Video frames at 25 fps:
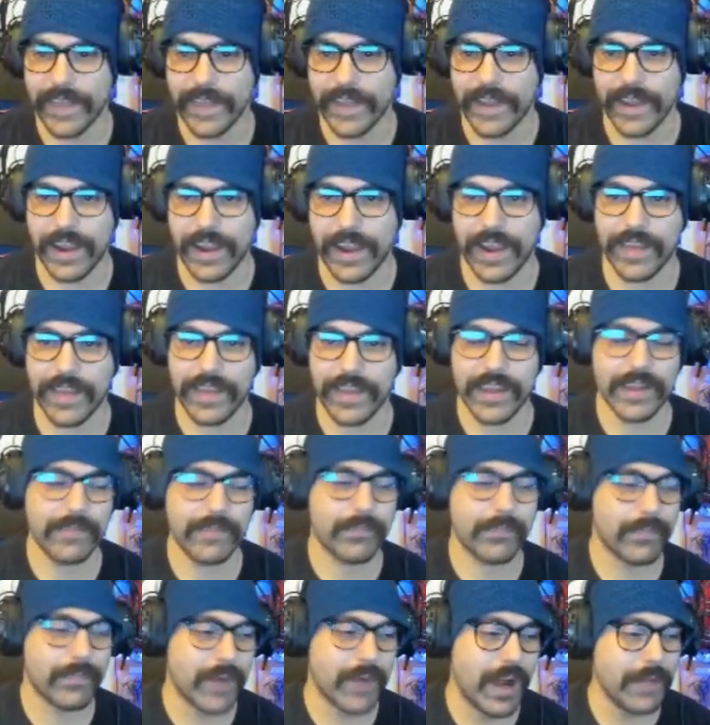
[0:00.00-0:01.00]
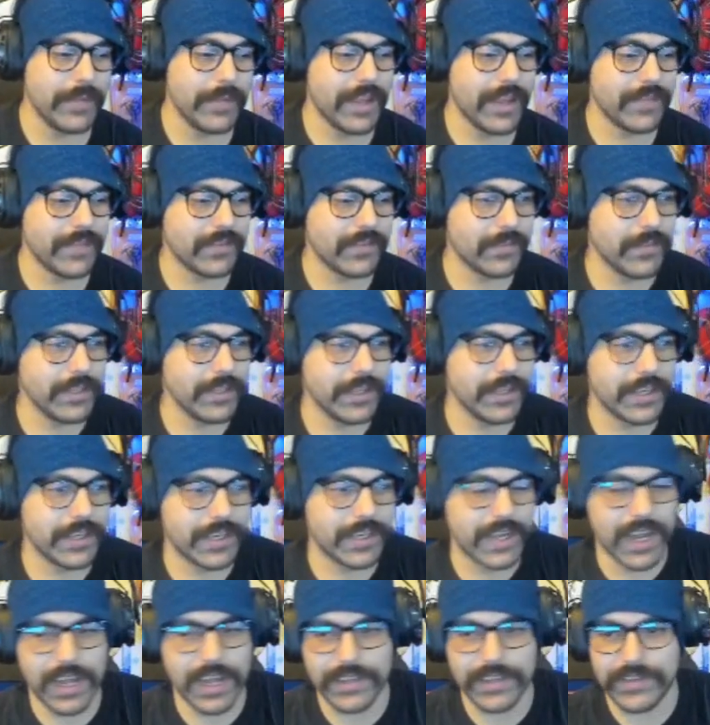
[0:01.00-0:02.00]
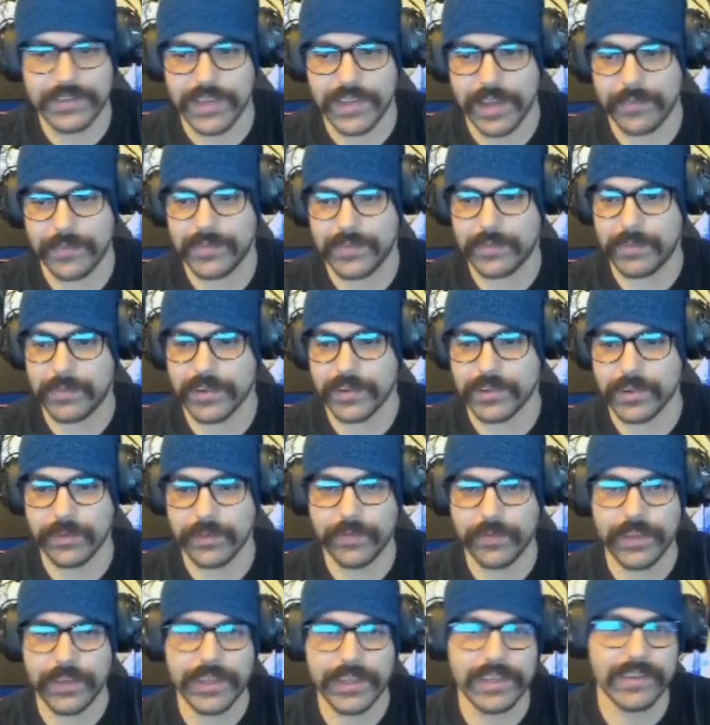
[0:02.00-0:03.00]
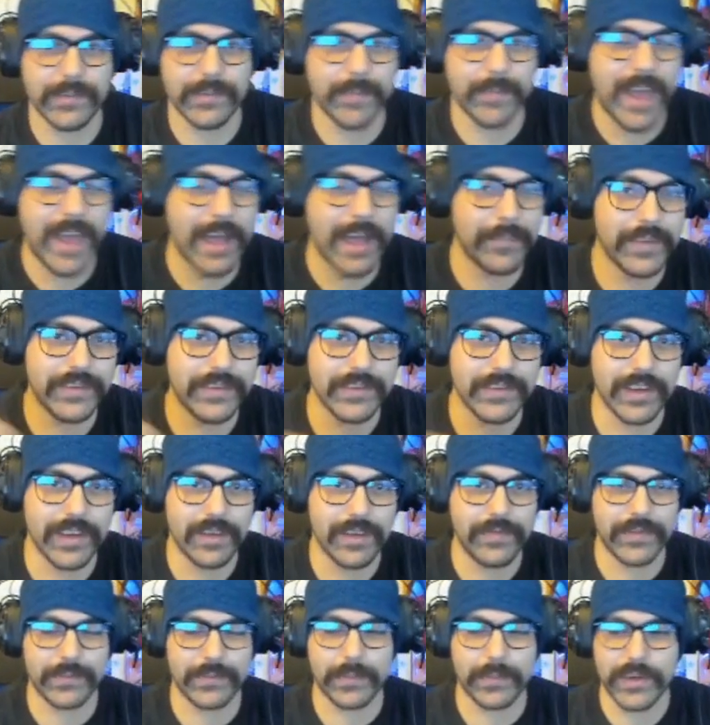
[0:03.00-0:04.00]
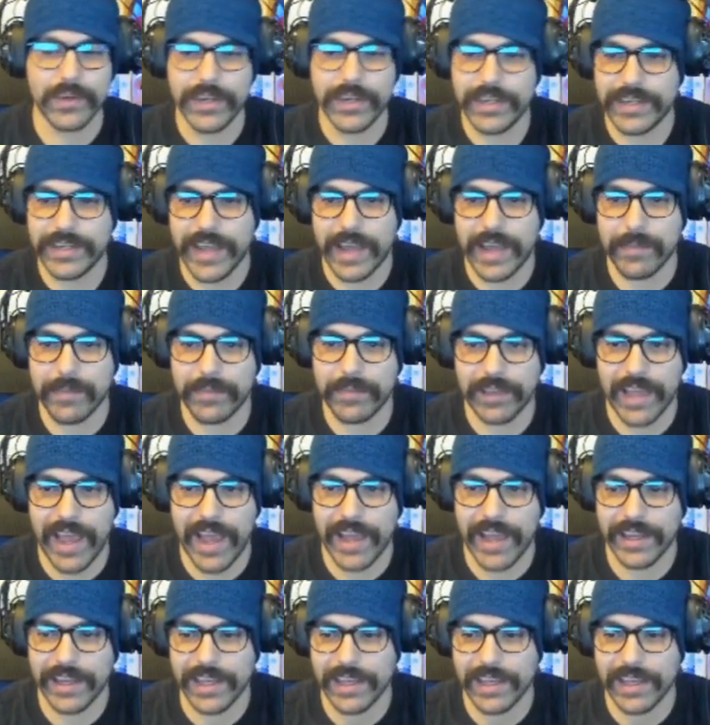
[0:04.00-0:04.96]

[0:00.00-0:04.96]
And they probably have some really good concepts. But truthfully, this map itself is pretty damn laggy.